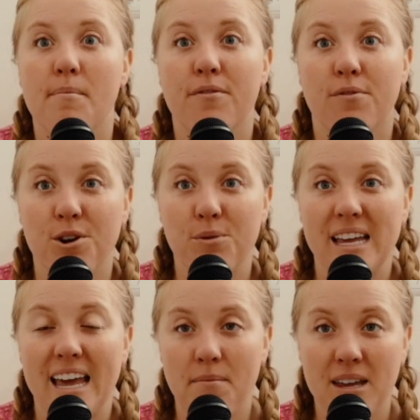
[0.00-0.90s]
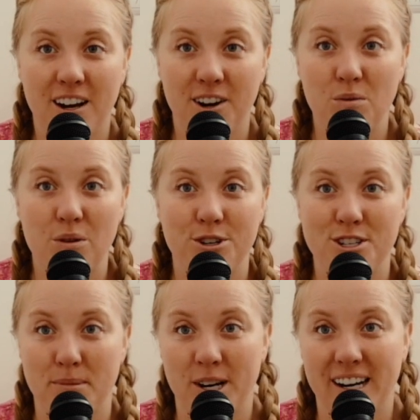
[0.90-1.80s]
Before we came here, we were
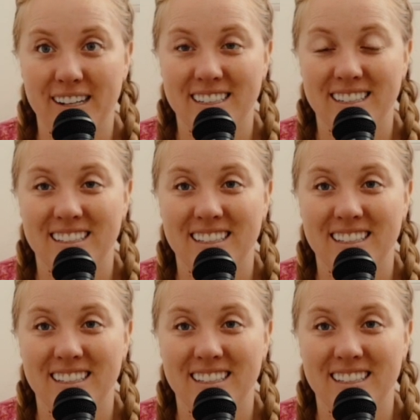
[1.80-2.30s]
spirit.